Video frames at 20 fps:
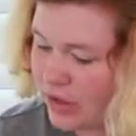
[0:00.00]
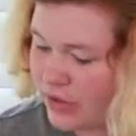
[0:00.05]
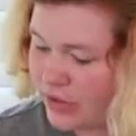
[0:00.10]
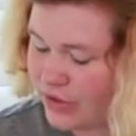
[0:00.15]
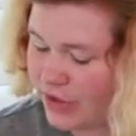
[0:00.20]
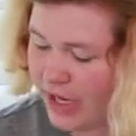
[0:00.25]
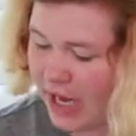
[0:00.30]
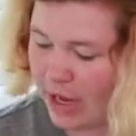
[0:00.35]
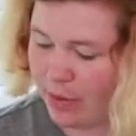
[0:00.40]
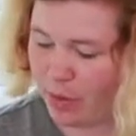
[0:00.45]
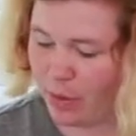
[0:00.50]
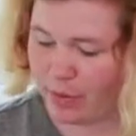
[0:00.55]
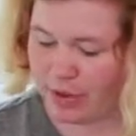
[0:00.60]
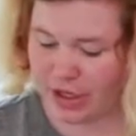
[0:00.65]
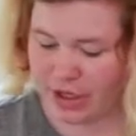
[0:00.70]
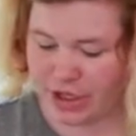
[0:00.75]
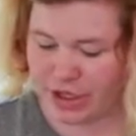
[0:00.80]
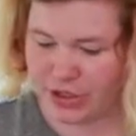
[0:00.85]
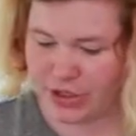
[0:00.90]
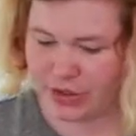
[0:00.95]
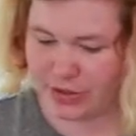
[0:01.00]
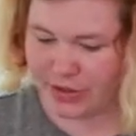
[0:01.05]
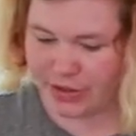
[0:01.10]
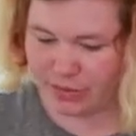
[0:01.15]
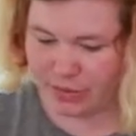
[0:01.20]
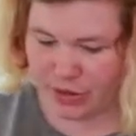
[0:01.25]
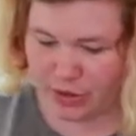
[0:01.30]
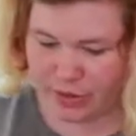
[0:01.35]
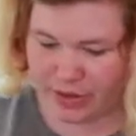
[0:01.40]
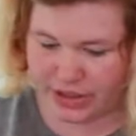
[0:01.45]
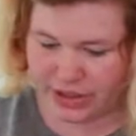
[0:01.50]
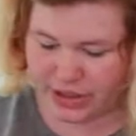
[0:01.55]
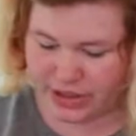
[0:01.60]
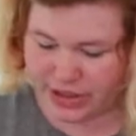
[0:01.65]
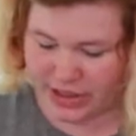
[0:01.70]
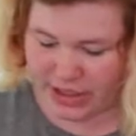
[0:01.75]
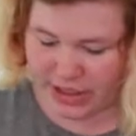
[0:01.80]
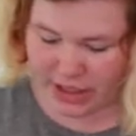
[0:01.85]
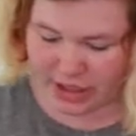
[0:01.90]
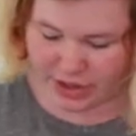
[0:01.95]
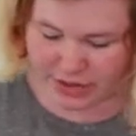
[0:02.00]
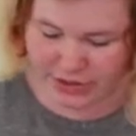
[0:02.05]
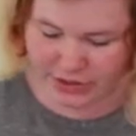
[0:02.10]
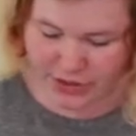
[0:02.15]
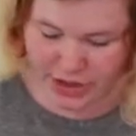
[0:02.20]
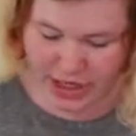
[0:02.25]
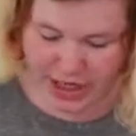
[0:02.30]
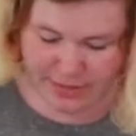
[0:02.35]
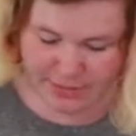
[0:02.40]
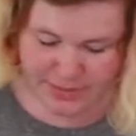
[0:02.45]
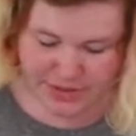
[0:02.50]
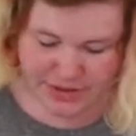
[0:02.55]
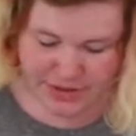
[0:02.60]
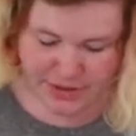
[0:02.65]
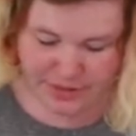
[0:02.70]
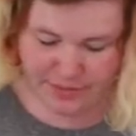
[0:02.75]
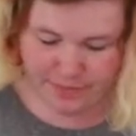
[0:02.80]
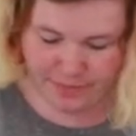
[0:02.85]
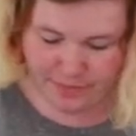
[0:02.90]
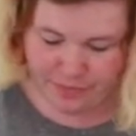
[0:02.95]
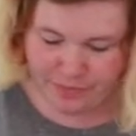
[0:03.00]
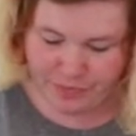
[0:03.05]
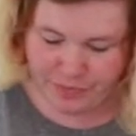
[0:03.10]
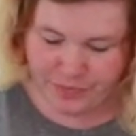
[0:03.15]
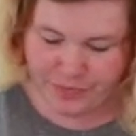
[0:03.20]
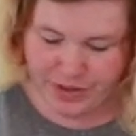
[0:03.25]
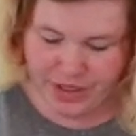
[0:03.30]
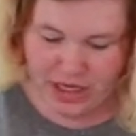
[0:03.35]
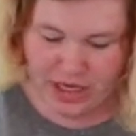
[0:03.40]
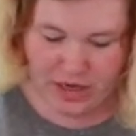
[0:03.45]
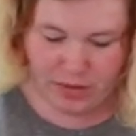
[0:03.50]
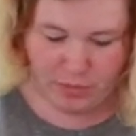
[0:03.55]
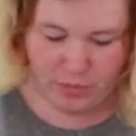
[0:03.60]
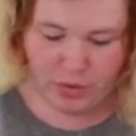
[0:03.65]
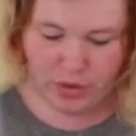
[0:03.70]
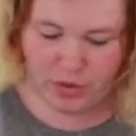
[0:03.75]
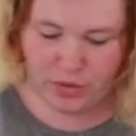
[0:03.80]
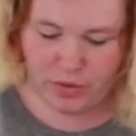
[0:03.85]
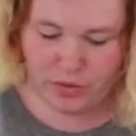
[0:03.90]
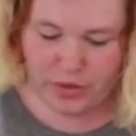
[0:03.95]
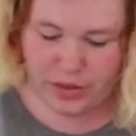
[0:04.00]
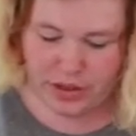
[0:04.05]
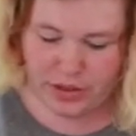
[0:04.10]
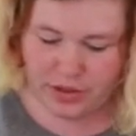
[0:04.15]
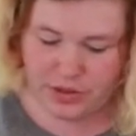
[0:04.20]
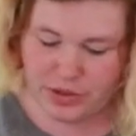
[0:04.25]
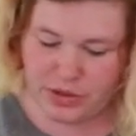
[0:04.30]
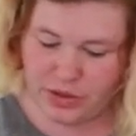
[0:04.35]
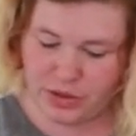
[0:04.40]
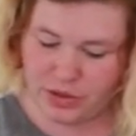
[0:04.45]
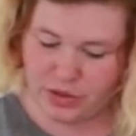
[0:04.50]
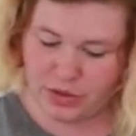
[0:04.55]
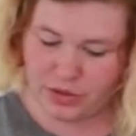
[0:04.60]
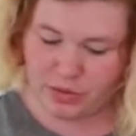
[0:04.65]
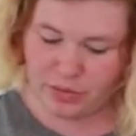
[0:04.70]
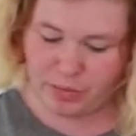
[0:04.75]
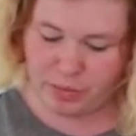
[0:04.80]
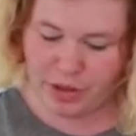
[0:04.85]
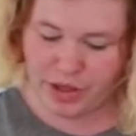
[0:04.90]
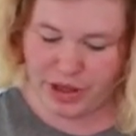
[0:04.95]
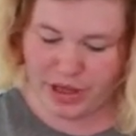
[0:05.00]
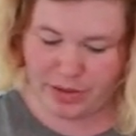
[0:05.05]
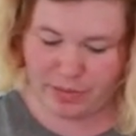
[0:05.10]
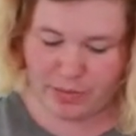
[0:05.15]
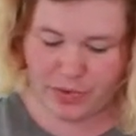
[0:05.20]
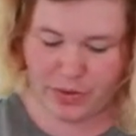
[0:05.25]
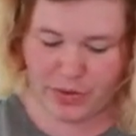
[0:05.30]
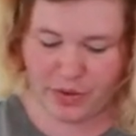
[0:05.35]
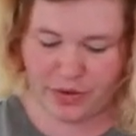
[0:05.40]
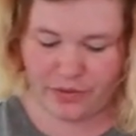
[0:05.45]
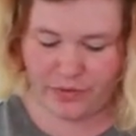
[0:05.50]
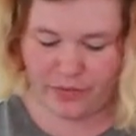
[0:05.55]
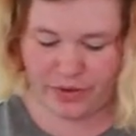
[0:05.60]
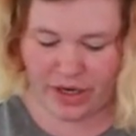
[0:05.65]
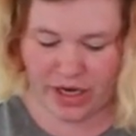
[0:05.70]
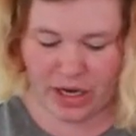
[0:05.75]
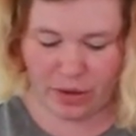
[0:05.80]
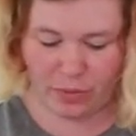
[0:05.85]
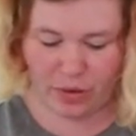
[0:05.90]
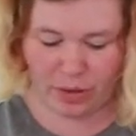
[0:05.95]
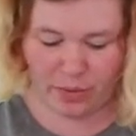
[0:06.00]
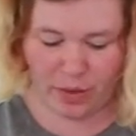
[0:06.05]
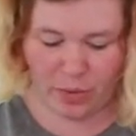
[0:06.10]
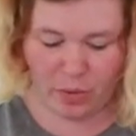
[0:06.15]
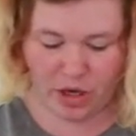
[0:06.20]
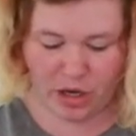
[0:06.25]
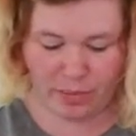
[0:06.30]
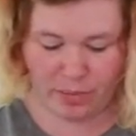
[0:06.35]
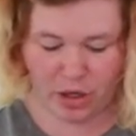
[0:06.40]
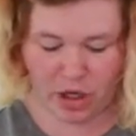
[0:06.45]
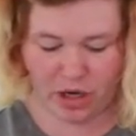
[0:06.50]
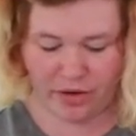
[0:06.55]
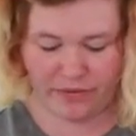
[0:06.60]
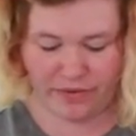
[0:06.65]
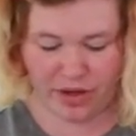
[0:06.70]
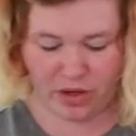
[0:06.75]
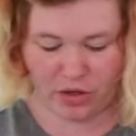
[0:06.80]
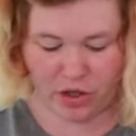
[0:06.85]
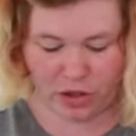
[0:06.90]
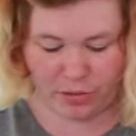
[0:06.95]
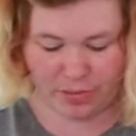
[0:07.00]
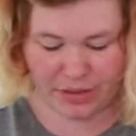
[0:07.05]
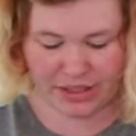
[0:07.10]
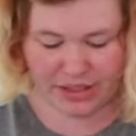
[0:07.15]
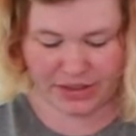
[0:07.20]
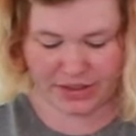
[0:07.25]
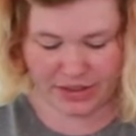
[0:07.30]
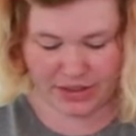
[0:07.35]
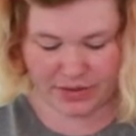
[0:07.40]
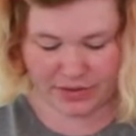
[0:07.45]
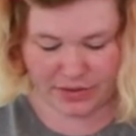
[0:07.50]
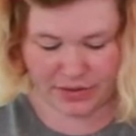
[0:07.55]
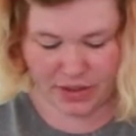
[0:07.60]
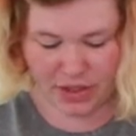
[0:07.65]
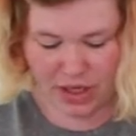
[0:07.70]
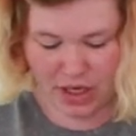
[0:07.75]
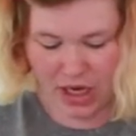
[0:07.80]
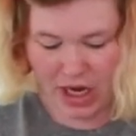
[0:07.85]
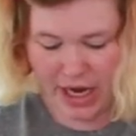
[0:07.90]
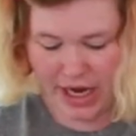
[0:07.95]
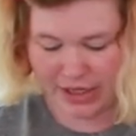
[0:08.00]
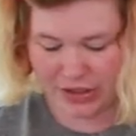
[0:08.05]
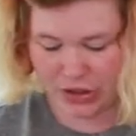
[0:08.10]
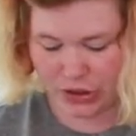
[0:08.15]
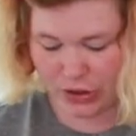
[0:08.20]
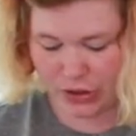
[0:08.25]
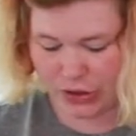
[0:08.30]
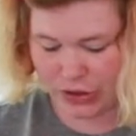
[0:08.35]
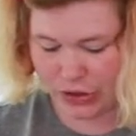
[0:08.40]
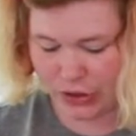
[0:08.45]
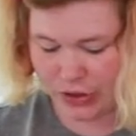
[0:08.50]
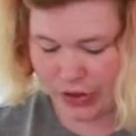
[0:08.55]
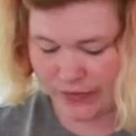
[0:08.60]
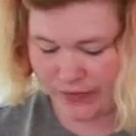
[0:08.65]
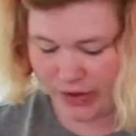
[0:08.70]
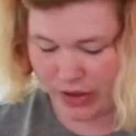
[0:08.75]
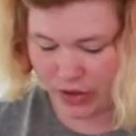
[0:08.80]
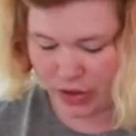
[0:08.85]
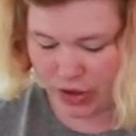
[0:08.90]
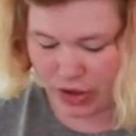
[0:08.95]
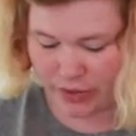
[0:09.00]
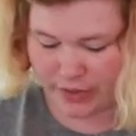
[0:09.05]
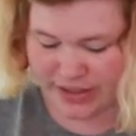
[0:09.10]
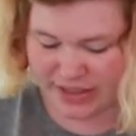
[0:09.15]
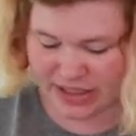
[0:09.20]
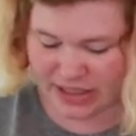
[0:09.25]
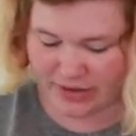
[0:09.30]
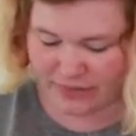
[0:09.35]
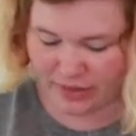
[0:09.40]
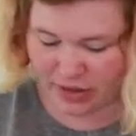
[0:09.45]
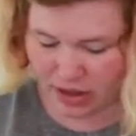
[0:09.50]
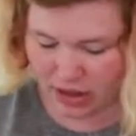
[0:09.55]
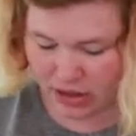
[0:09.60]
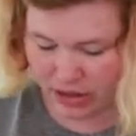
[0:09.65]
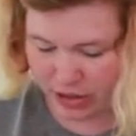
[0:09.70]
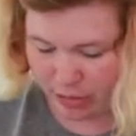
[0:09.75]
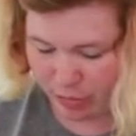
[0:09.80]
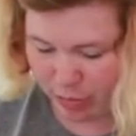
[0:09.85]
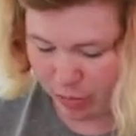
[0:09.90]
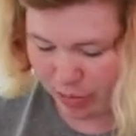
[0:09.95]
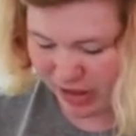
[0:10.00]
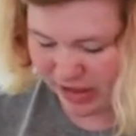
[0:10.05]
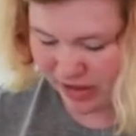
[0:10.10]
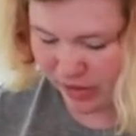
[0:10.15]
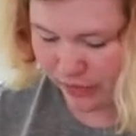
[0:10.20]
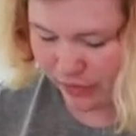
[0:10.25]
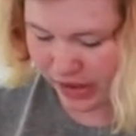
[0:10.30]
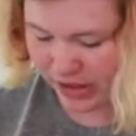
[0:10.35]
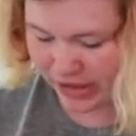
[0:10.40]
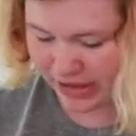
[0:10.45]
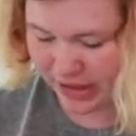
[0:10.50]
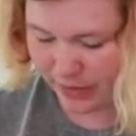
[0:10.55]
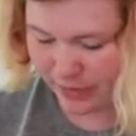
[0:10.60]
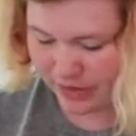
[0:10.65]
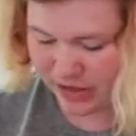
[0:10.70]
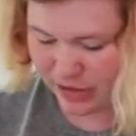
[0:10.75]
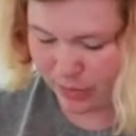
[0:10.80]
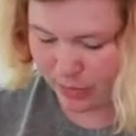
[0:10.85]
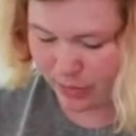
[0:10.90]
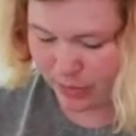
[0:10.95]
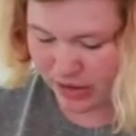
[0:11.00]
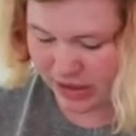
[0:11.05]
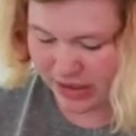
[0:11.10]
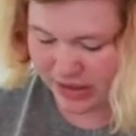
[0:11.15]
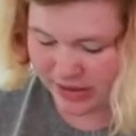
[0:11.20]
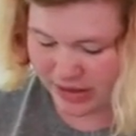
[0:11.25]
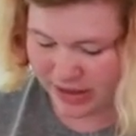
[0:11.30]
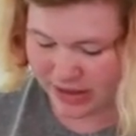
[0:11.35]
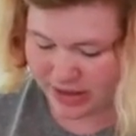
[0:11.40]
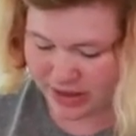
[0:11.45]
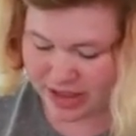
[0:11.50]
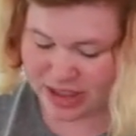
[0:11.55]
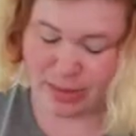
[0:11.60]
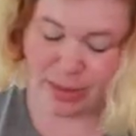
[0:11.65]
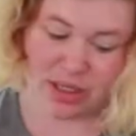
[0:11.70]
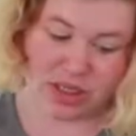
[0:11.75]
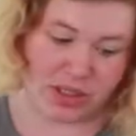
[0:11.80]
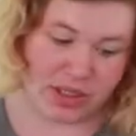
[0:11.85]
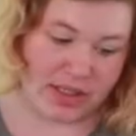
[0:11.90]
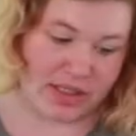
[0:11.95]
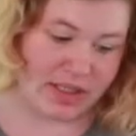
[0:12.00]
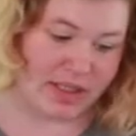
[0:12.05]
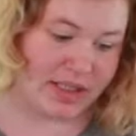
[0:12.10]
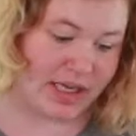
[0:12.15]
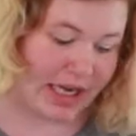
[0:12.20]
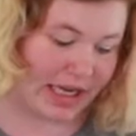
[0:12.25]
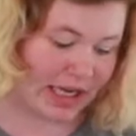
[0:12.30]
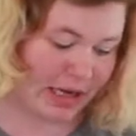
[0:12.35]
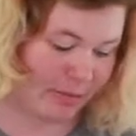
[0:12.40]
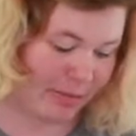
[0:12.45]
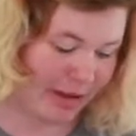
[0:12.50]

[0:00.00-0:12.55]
So now what we're going to do is we're going to take our straps and we're going to put them through and figure out where we want to put our Velcro pieces. I chose to use Velcro instead of a clip because I felt like that was the easiest, especially since I had to